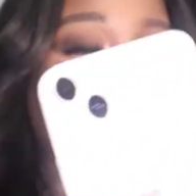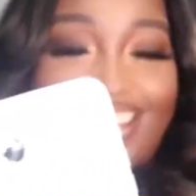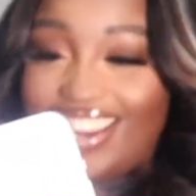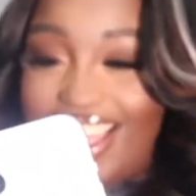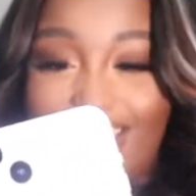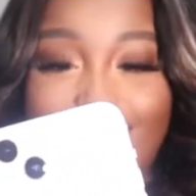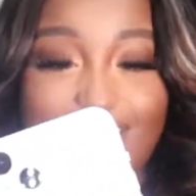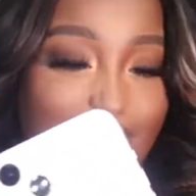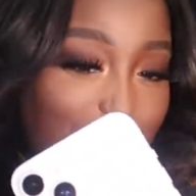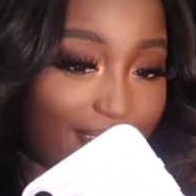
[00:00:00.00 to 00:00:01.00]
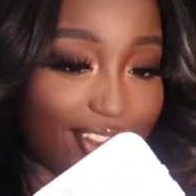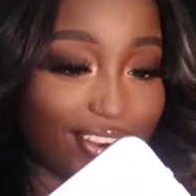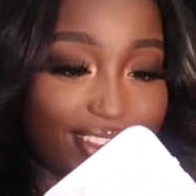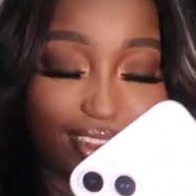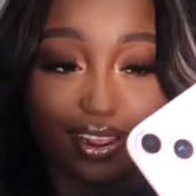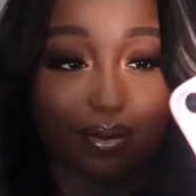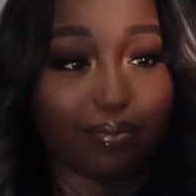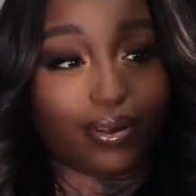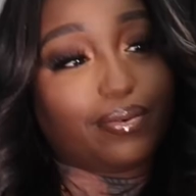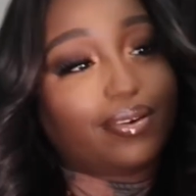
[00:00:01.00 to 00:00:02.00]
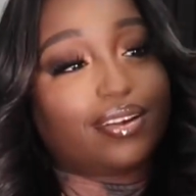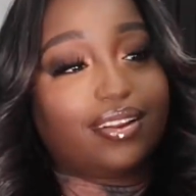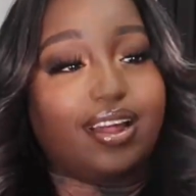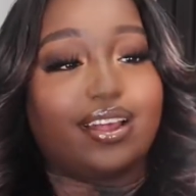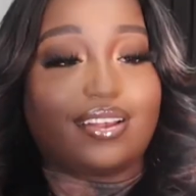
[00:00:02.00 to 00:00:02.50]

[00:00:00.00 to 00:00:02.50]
Like, and my girl did her big one. Like,